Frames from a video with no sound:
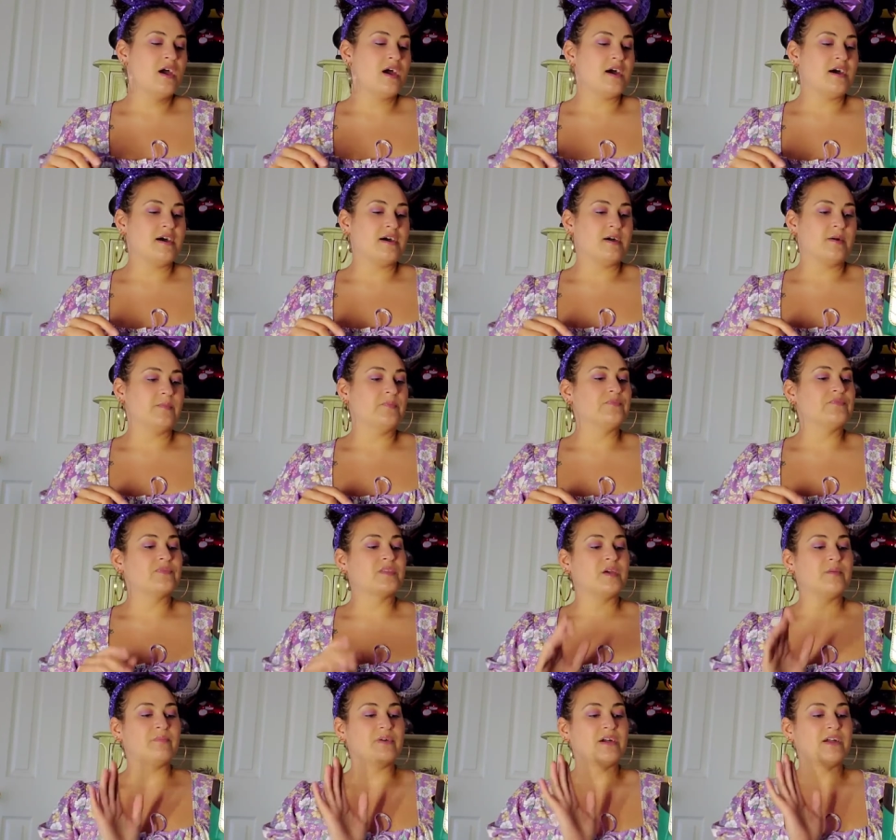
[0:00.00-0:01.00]
Um,
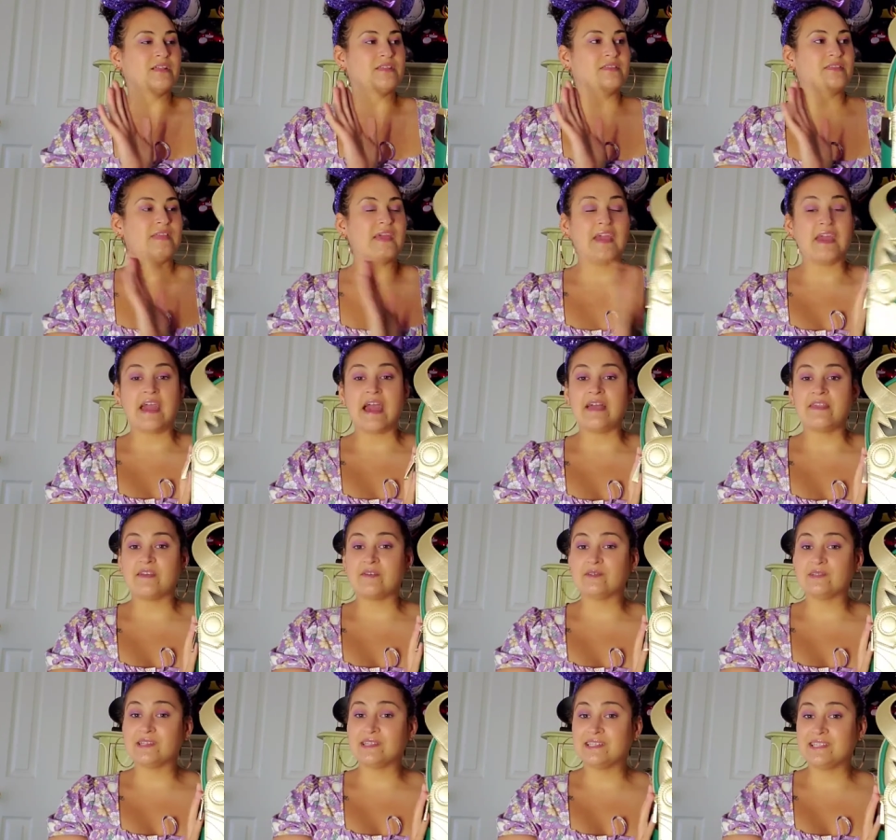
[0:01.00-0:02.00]
but they
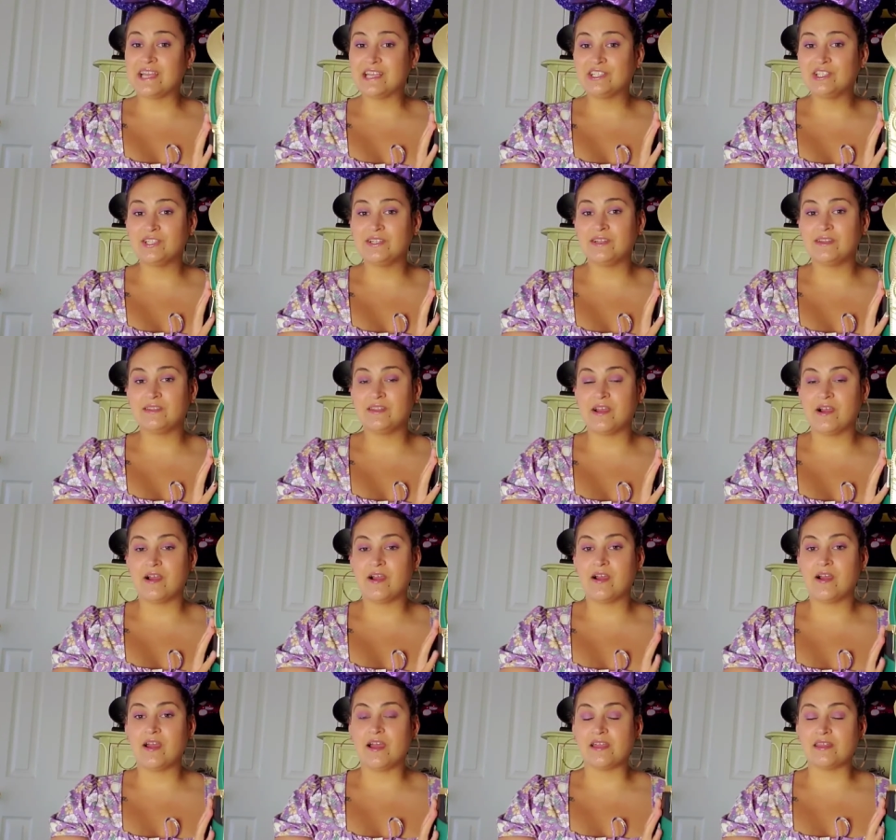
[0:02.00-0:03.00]
there was a section in
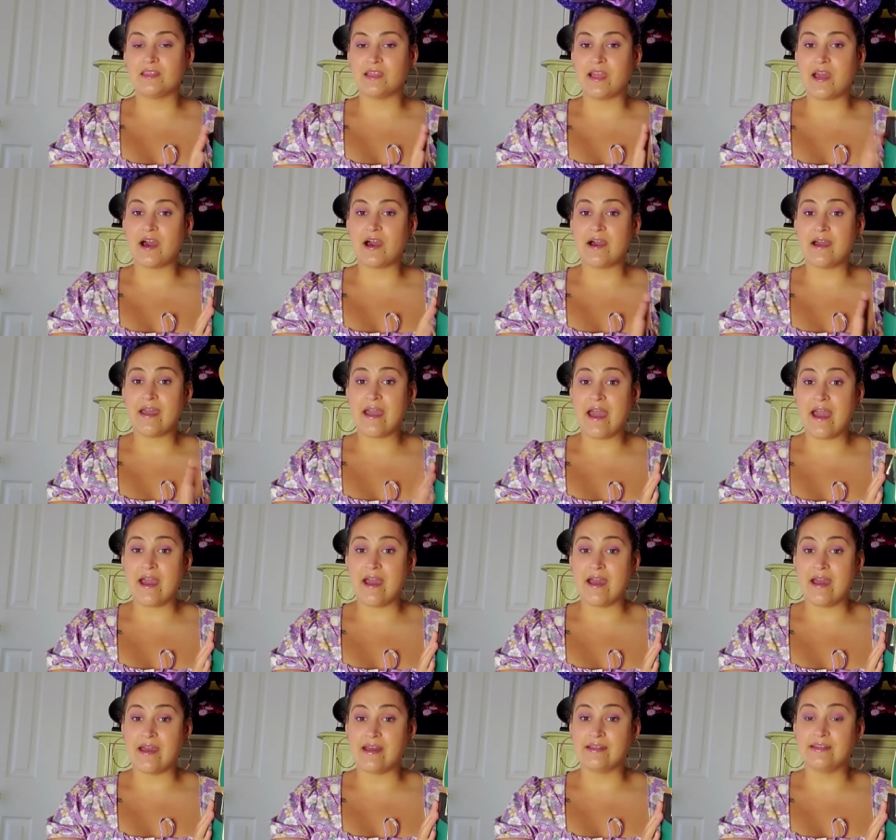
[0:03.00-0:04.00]
there, and the guy
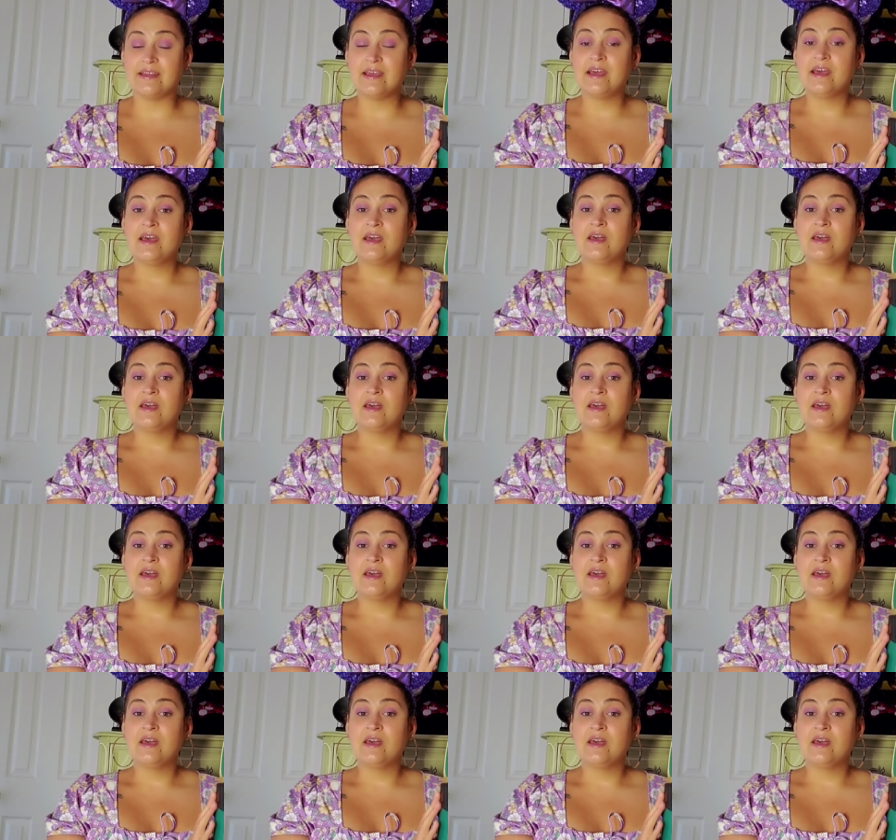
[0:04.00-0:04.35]
had